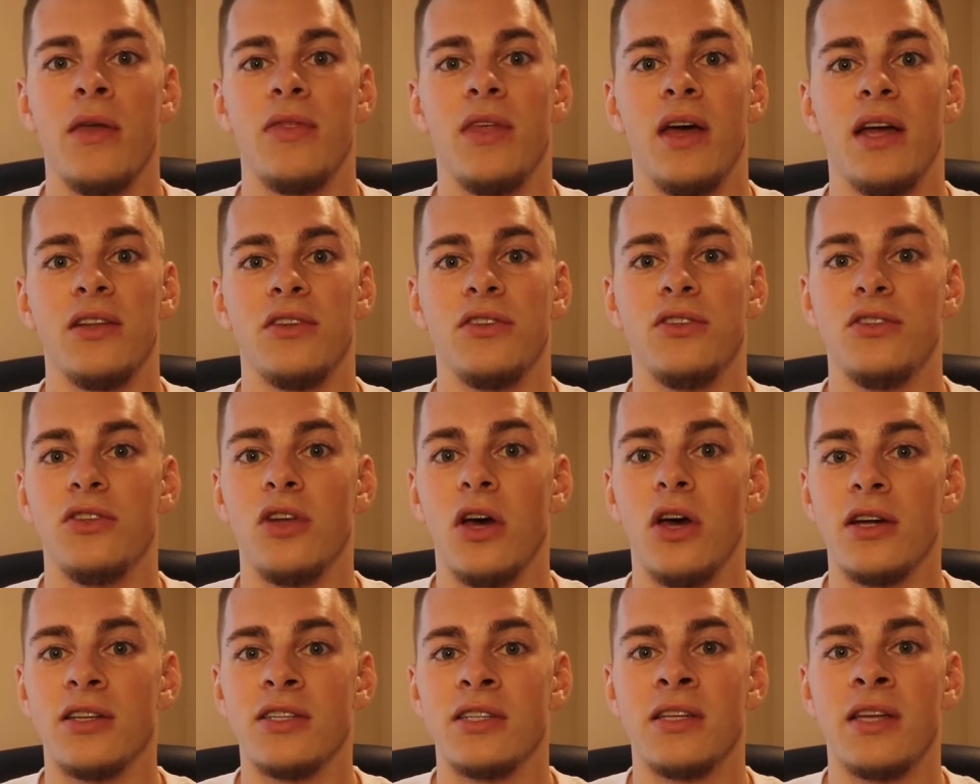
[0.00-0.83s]
that
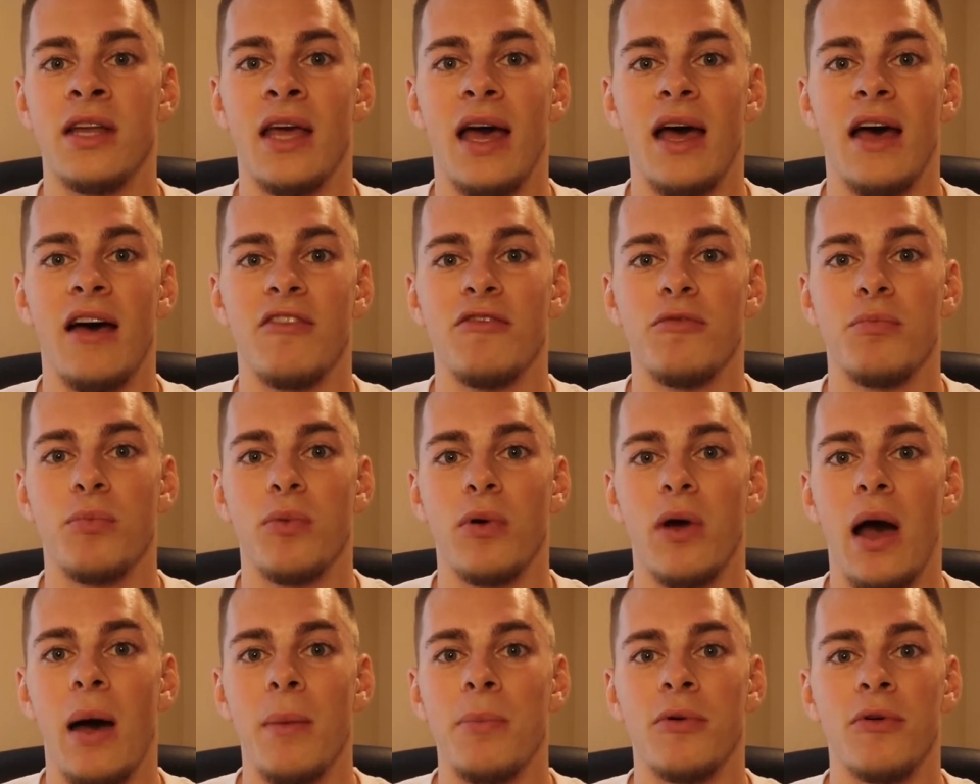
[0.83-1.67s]
doesn't have
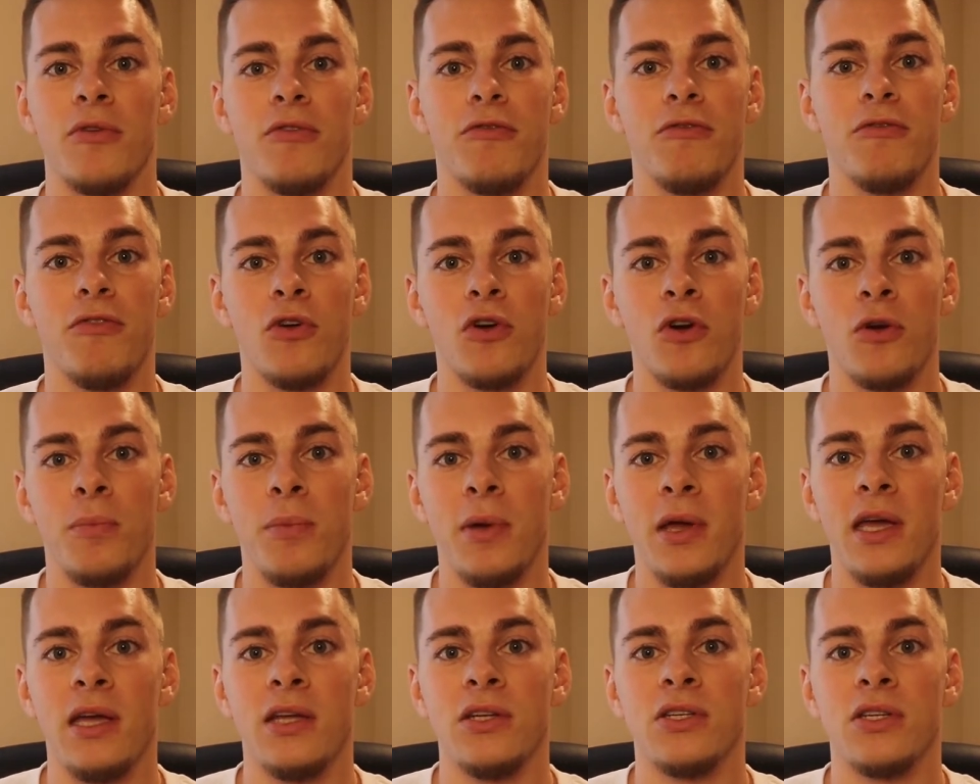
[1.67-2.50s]
proper footer
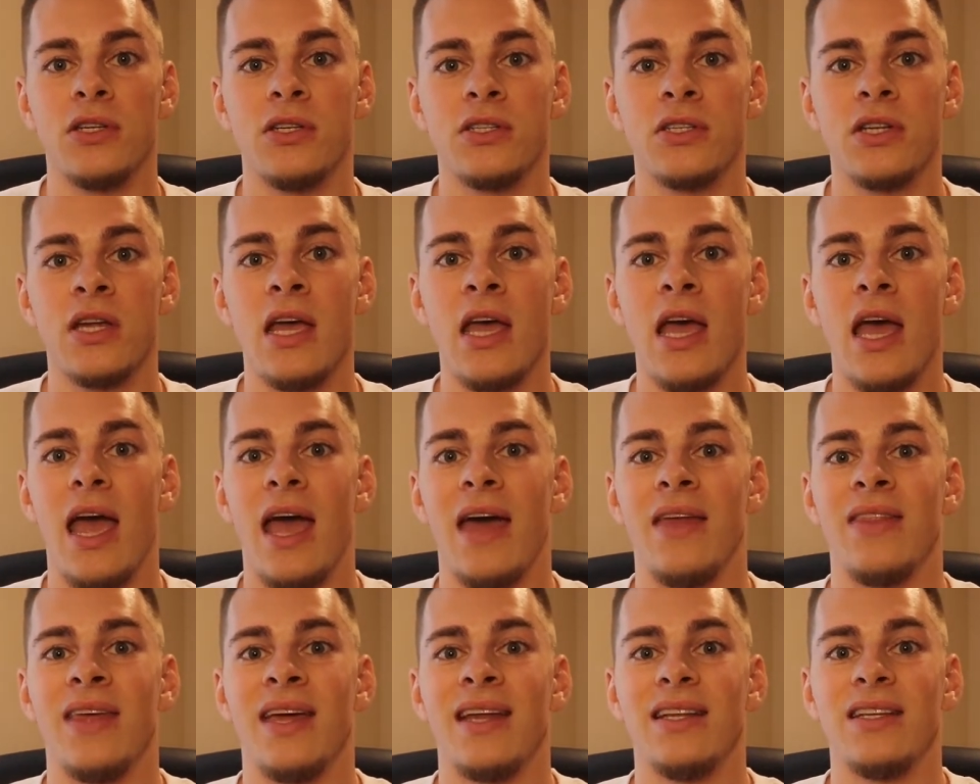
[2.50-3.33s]
pages
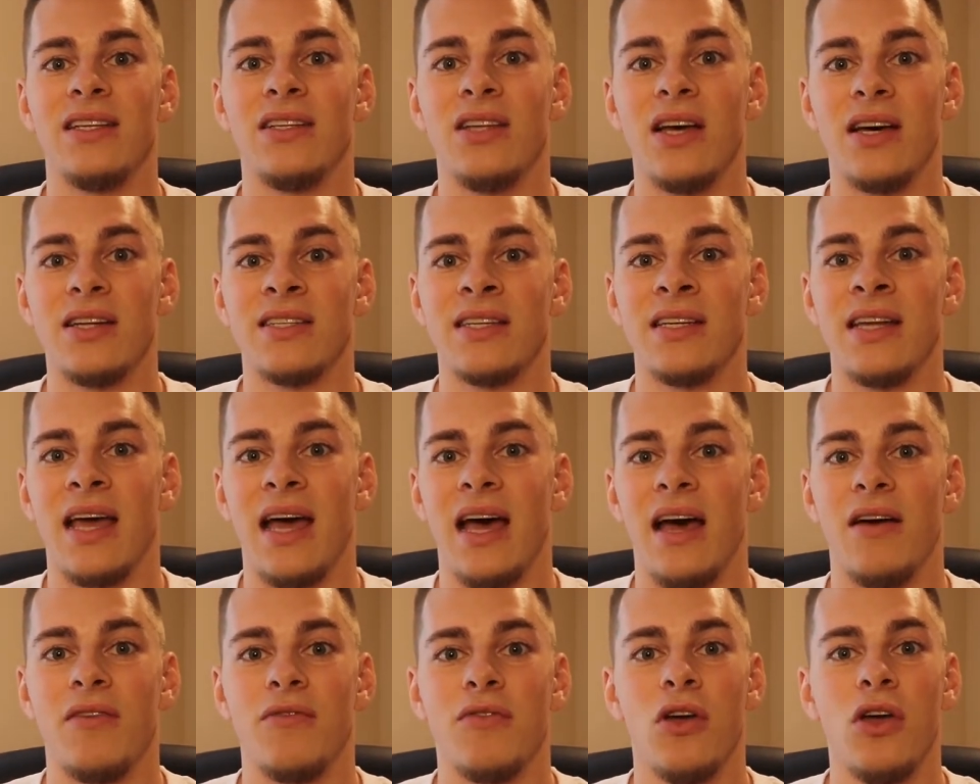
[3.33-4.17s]
and that doesn't
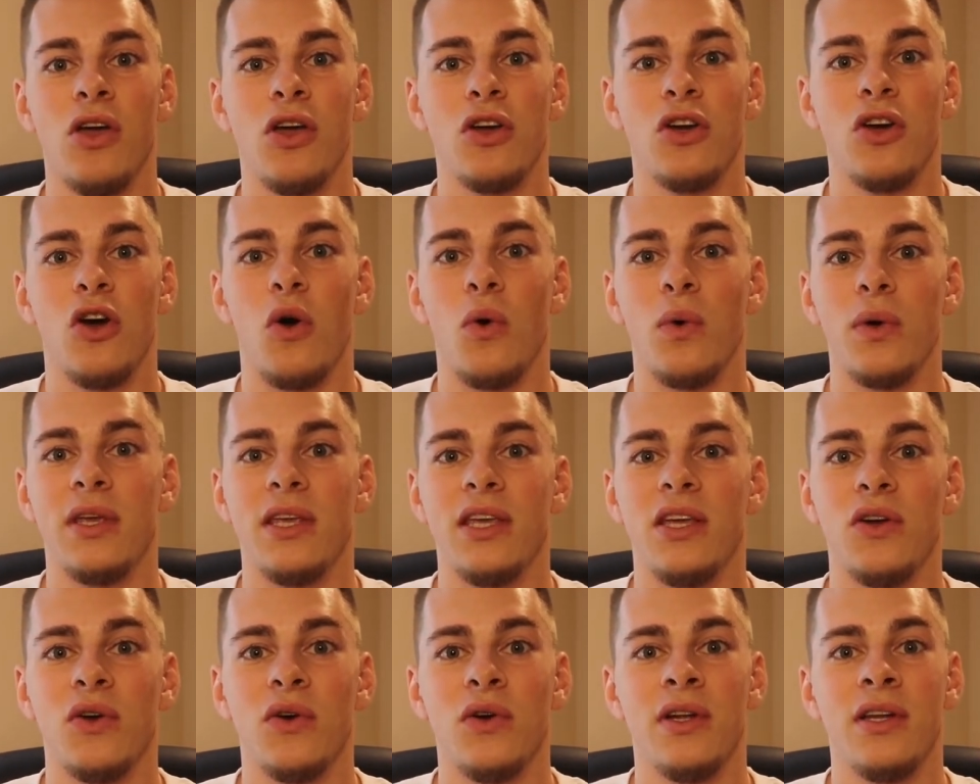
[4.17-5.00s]
have
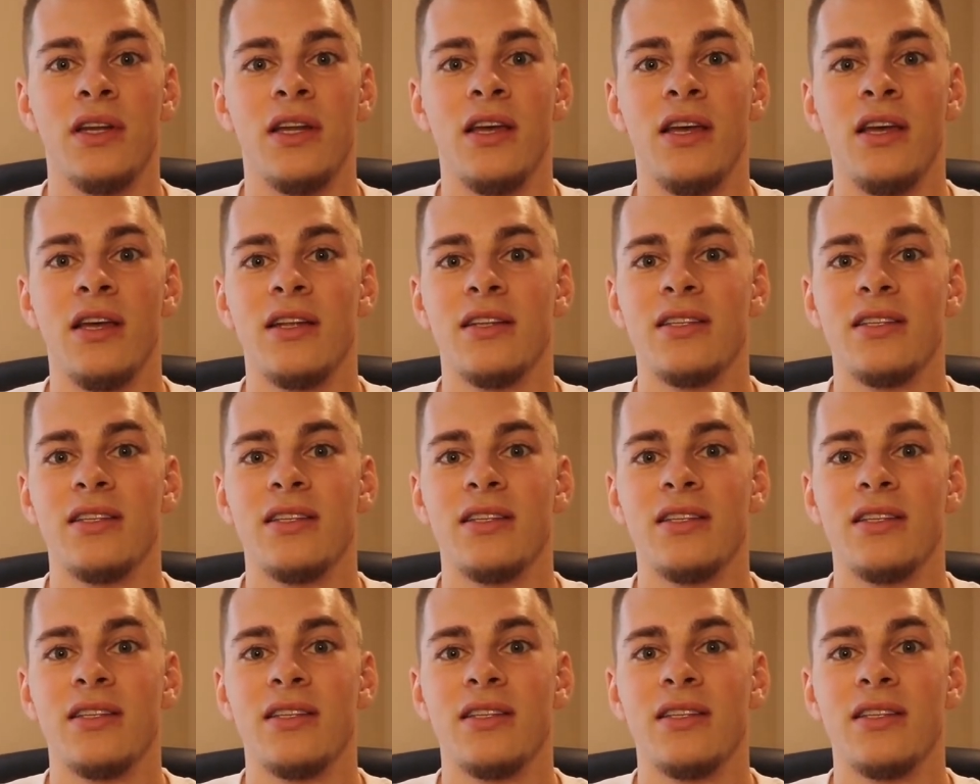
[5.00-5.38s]
coherent